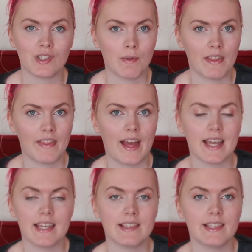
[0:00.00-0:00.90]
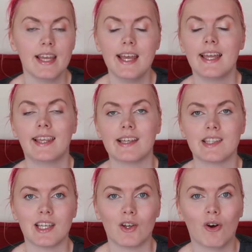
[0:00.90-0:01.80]
So whether that is
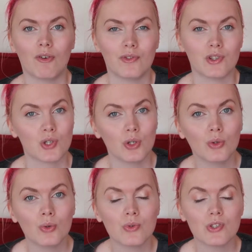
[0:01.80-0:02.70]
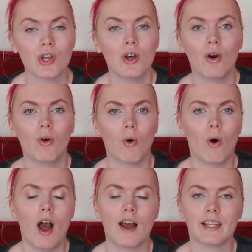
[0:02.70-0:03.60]
getting off the tools
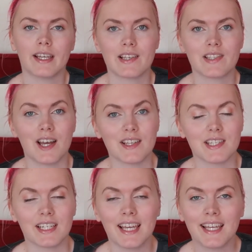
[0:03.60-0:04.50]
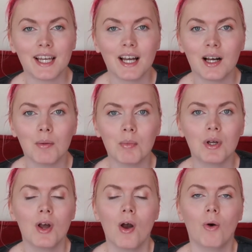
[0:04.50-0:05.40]
or earning a certain income
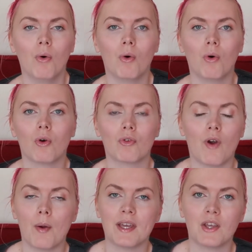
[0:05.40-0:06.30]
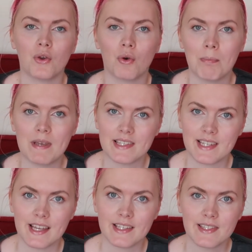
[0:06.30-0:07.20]
or growing your
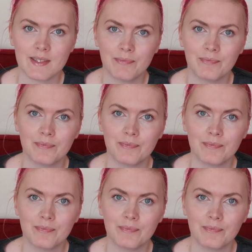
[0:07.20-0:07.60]
business.